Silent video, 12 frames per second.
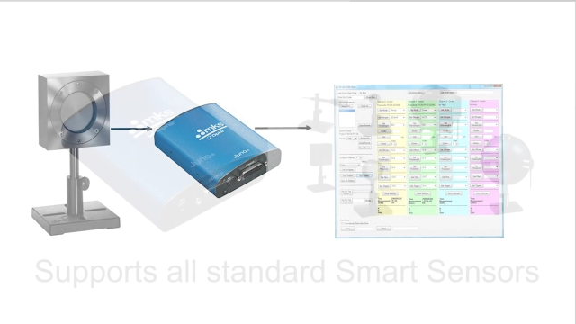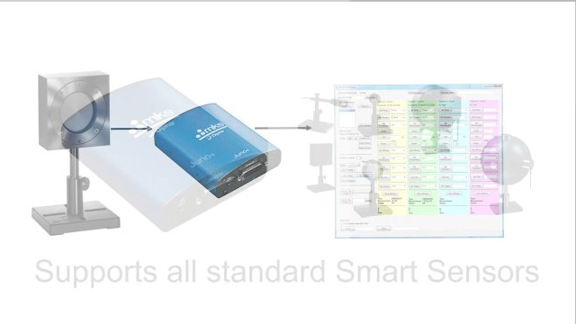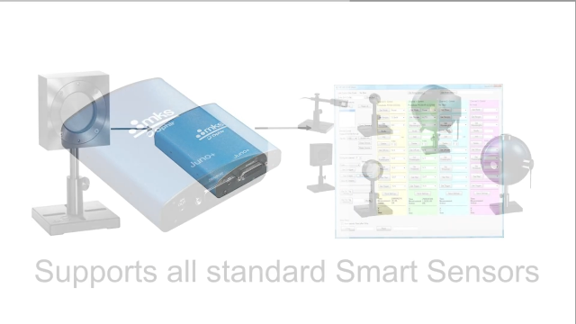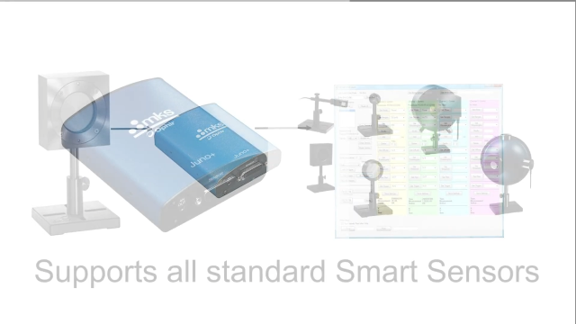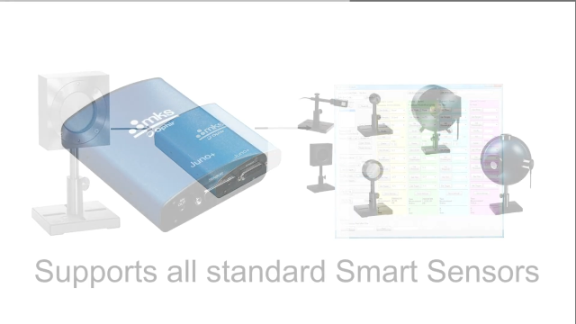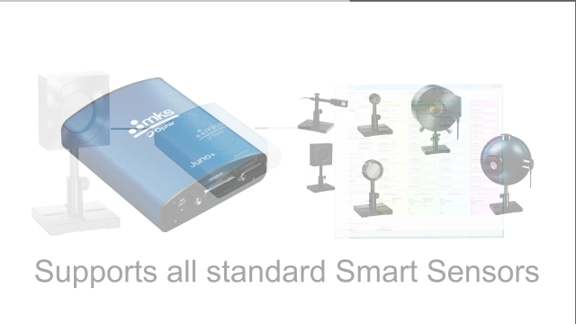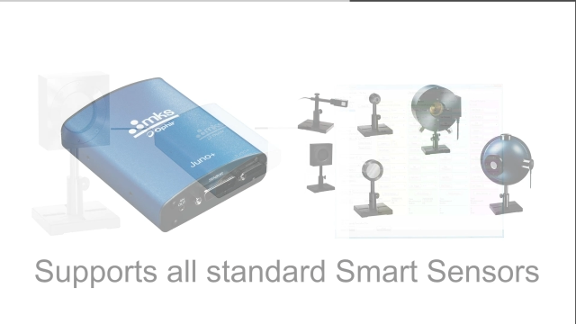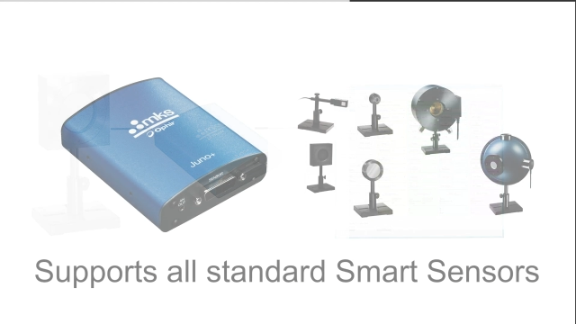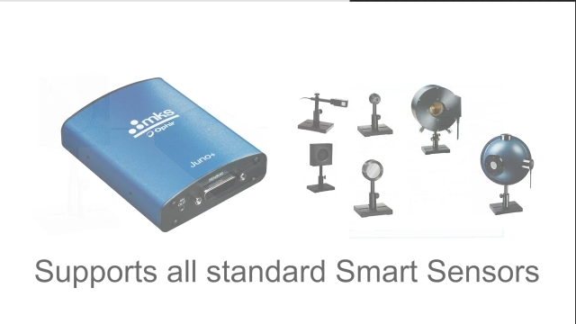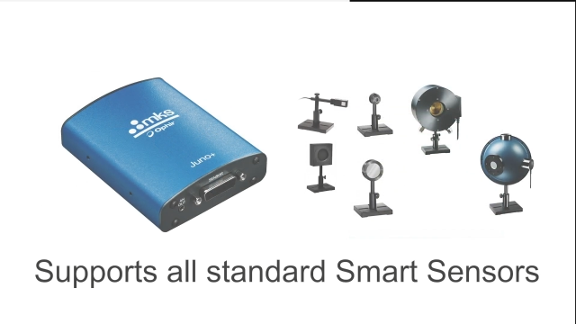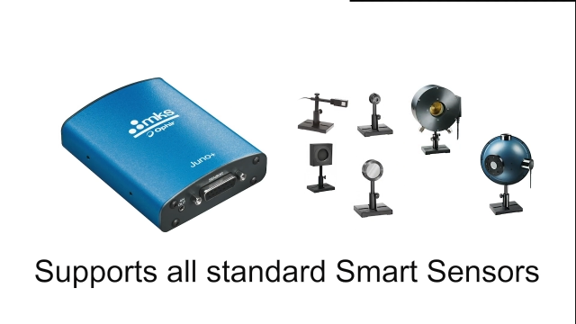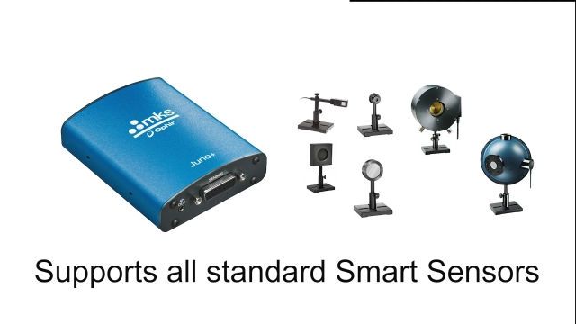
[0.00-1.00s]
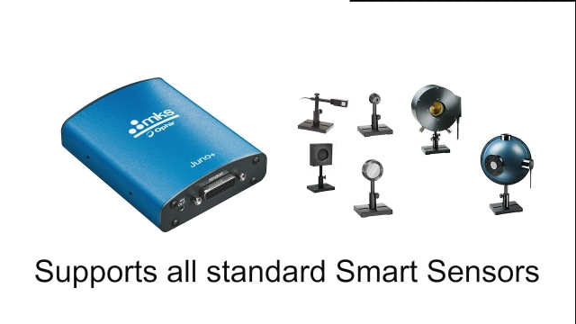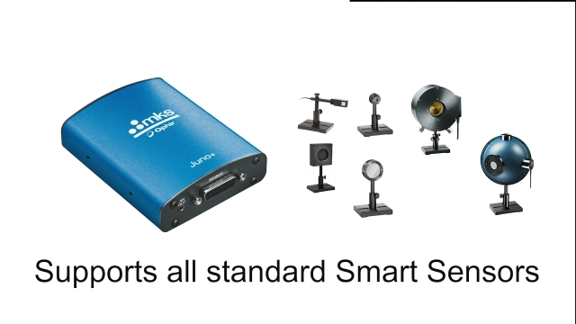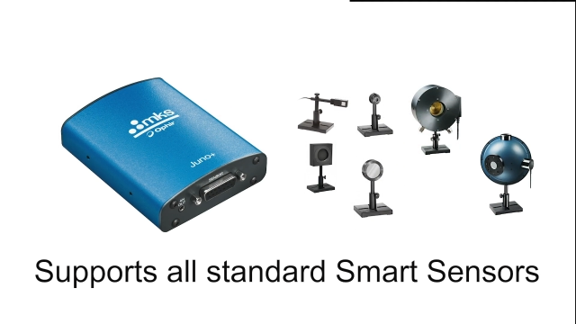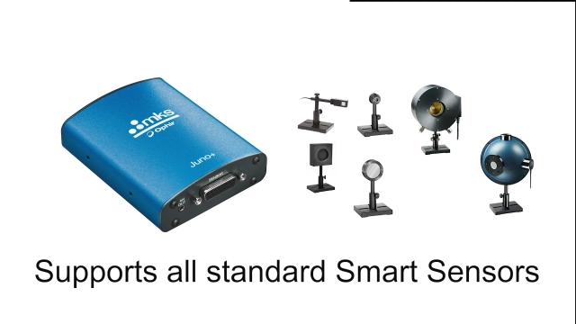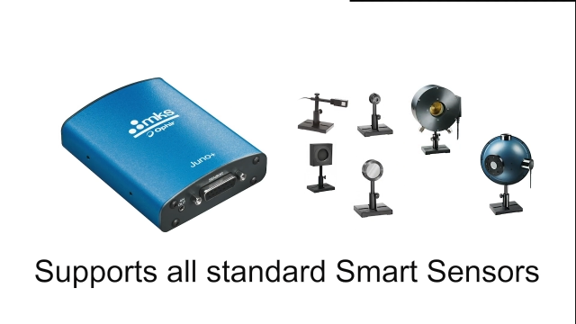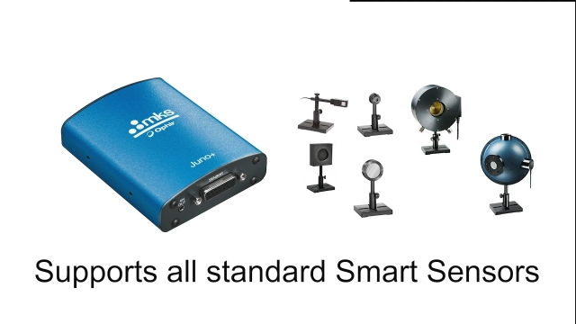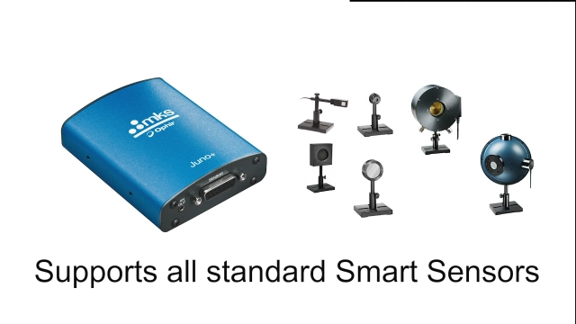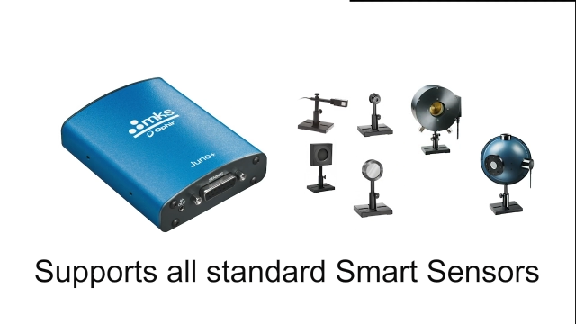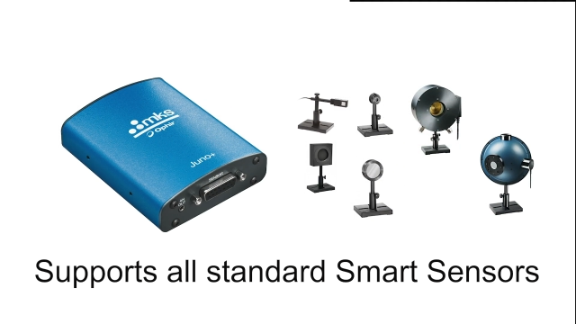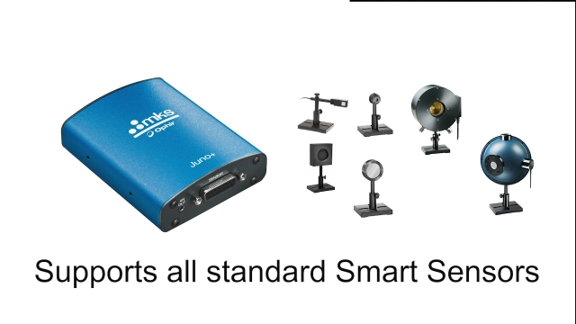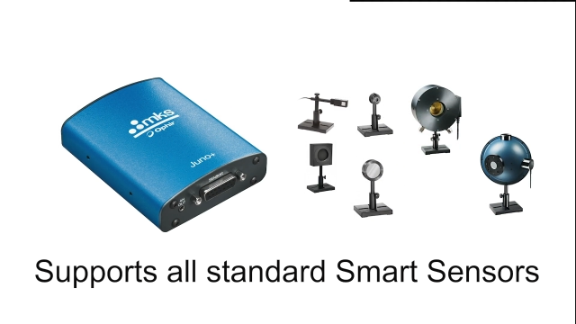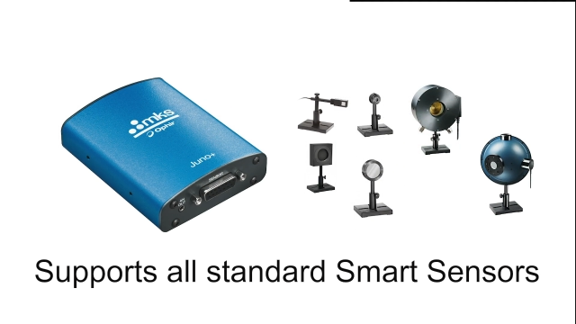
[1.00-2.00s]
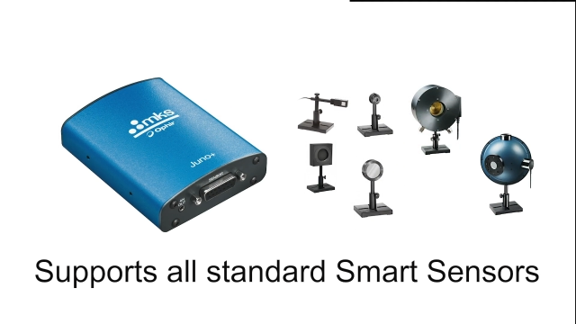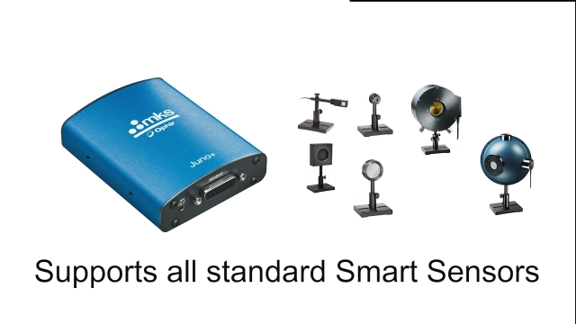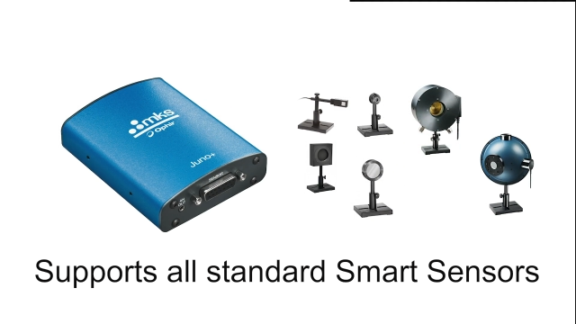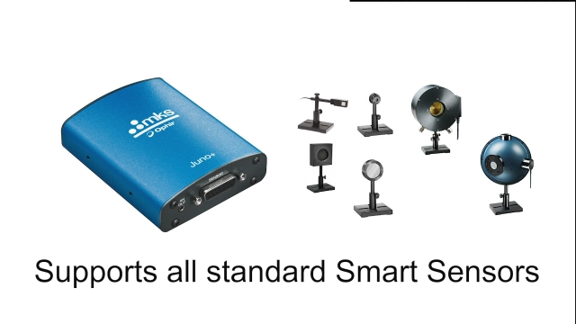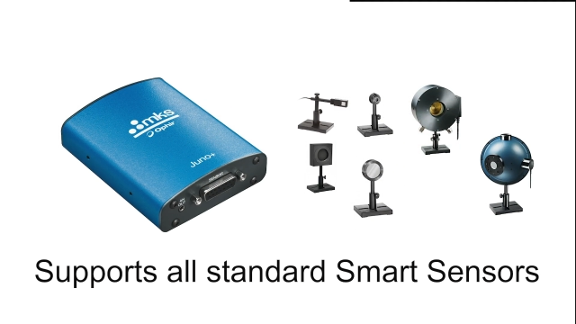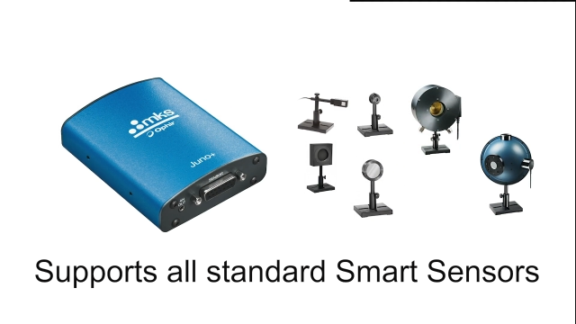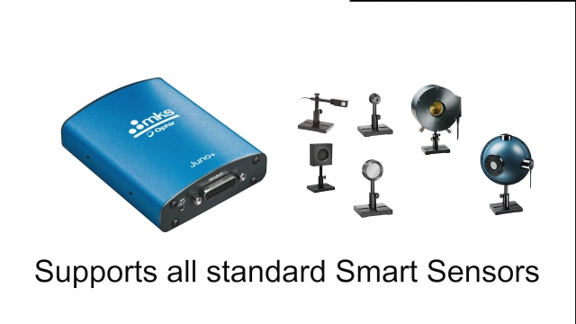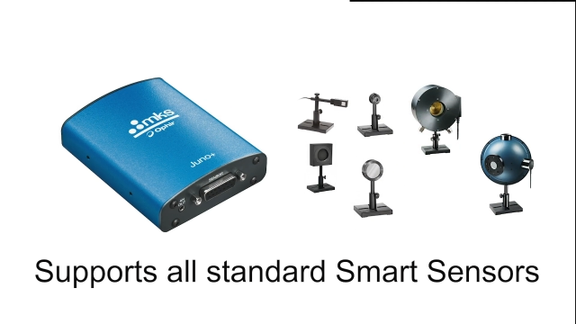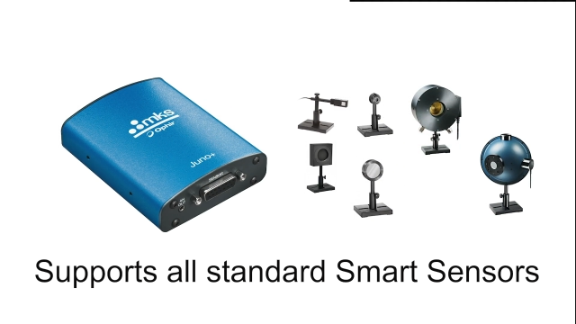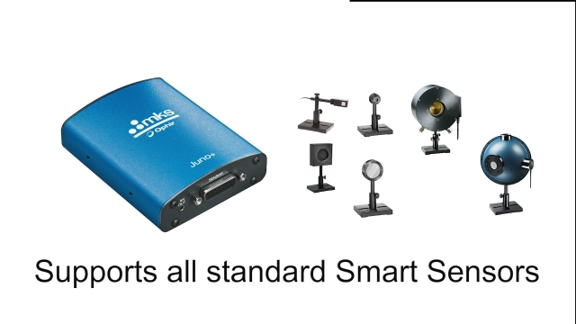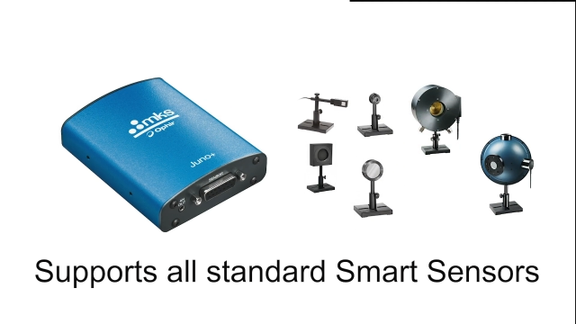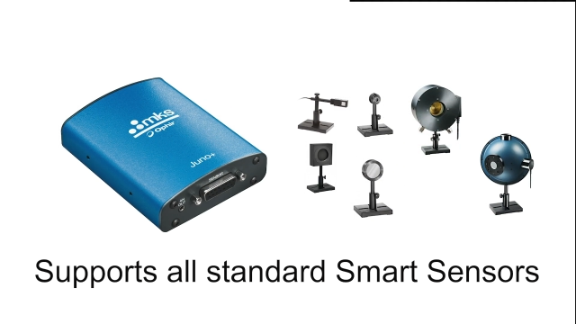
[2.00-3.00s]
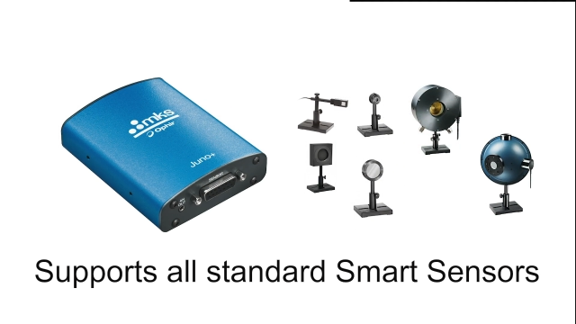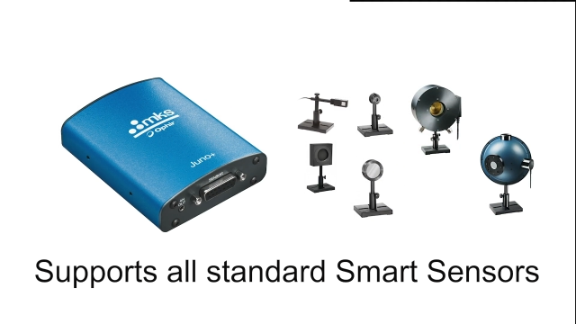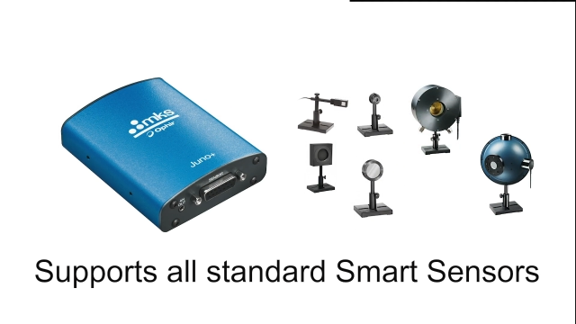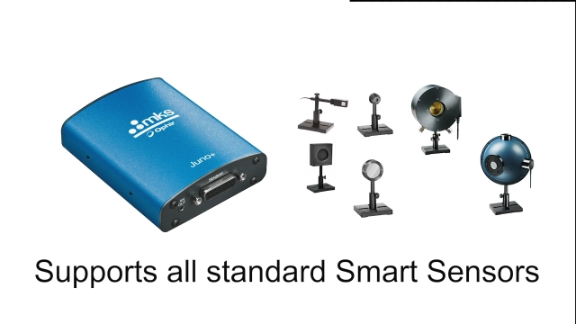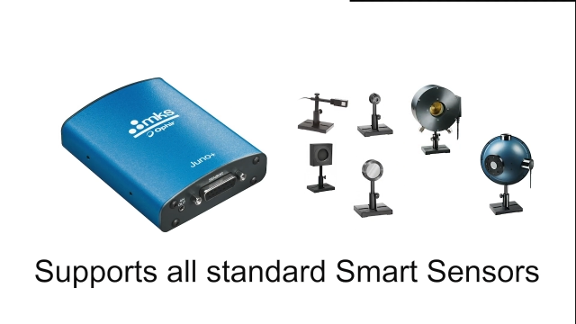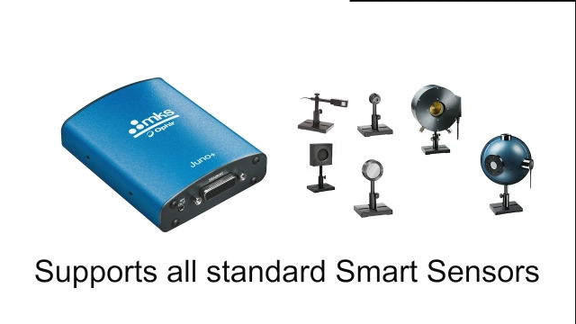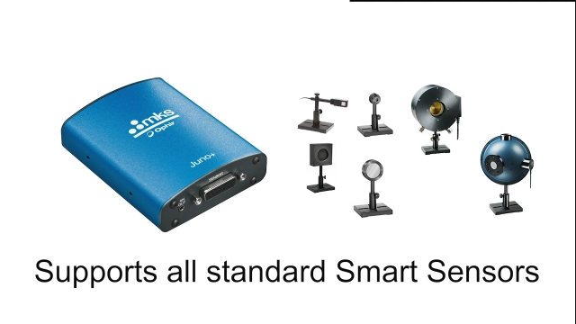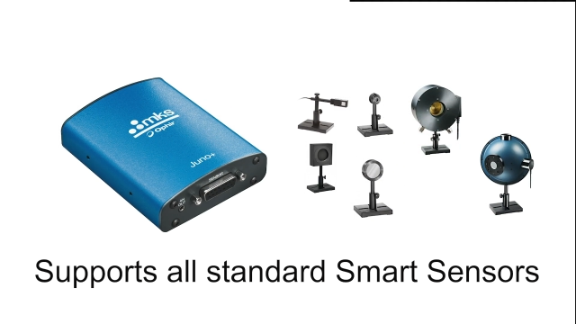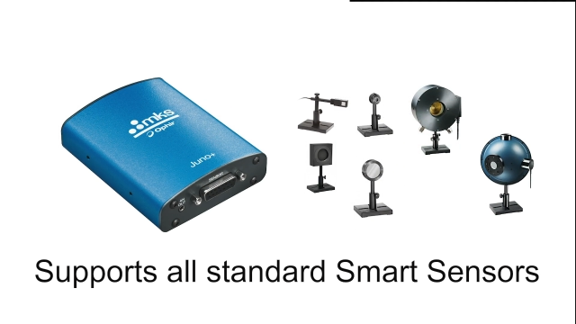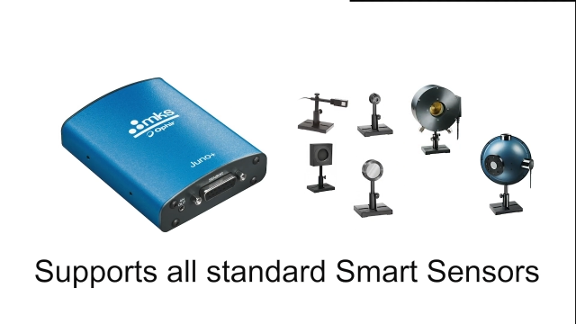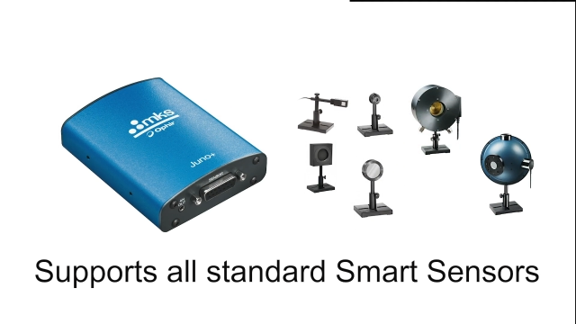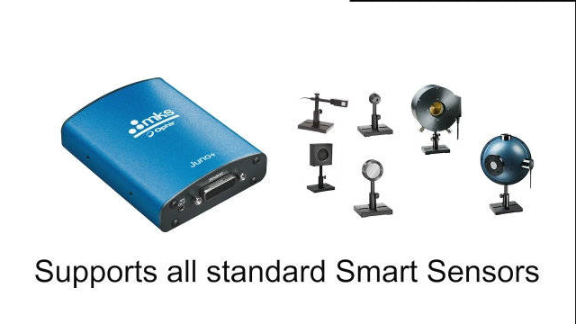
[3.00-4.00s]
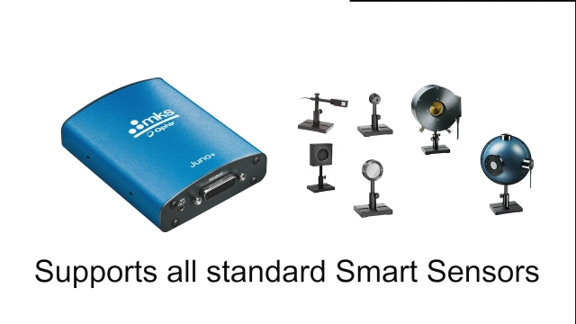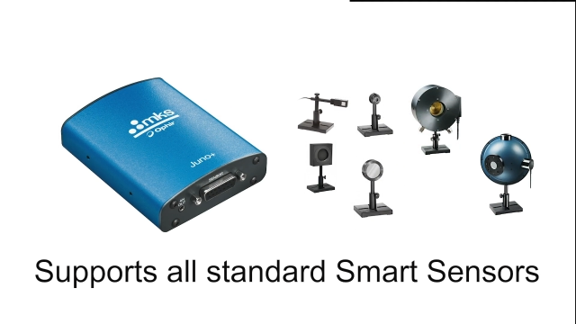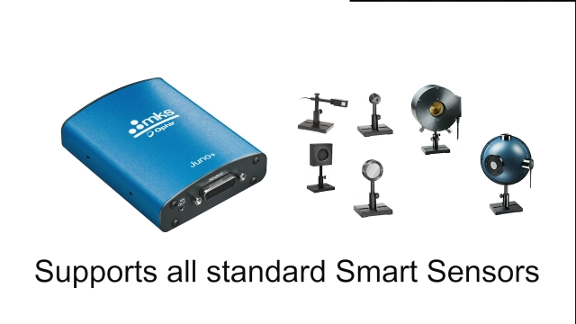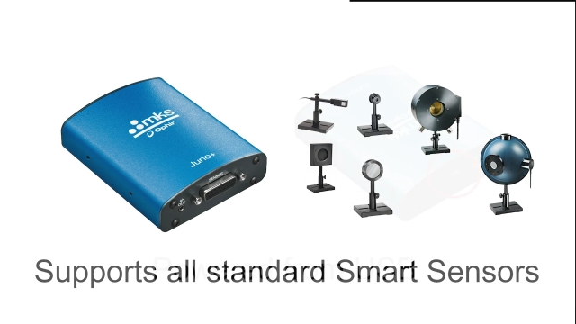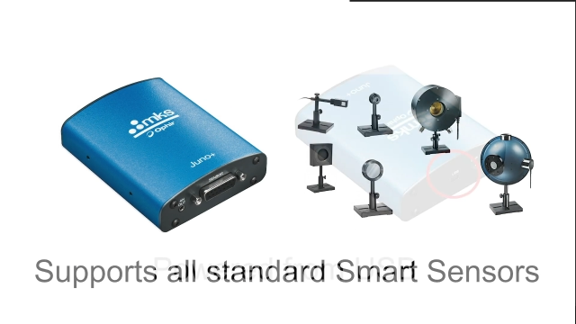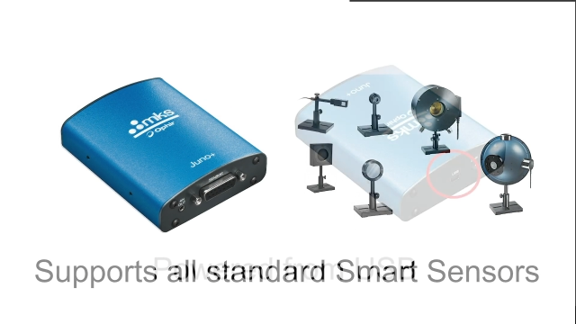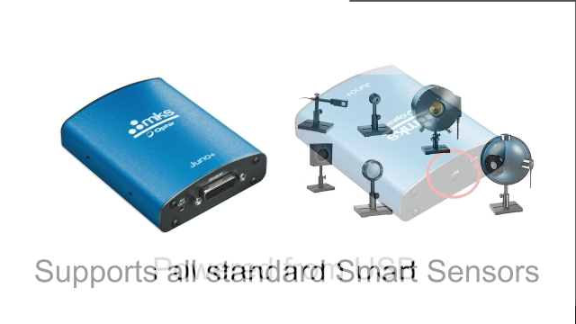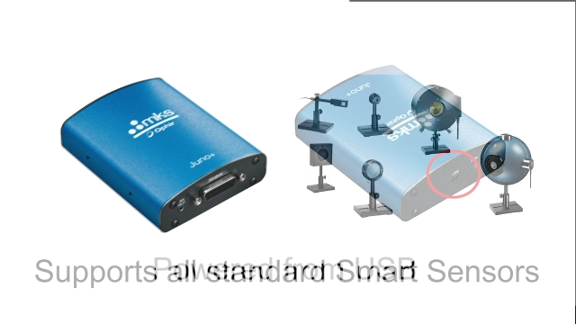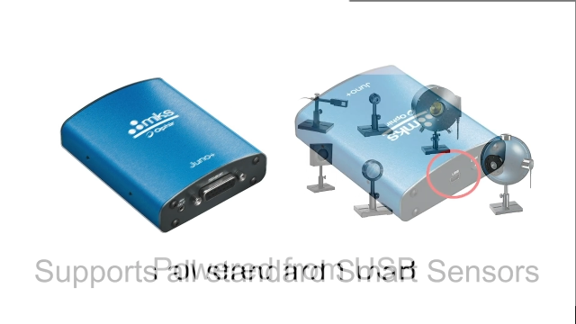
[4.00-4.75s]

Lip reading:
No face is visible, so there are no lips to read.